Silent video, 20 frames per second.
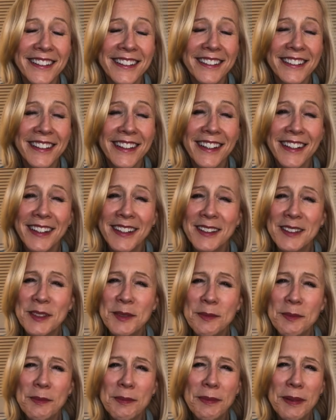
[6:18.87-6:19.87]
And it's
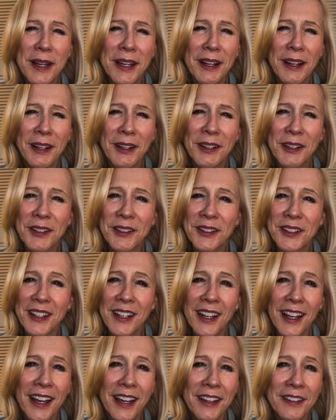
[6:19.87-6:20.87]
been a good
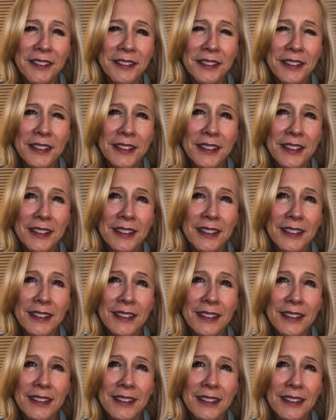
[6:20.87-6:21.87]
life,
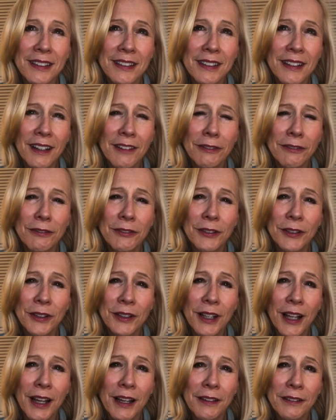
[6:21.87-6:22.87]
a full
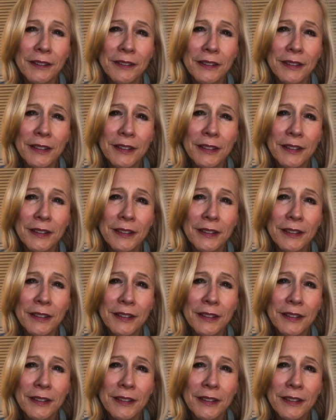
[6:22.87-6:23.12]
life,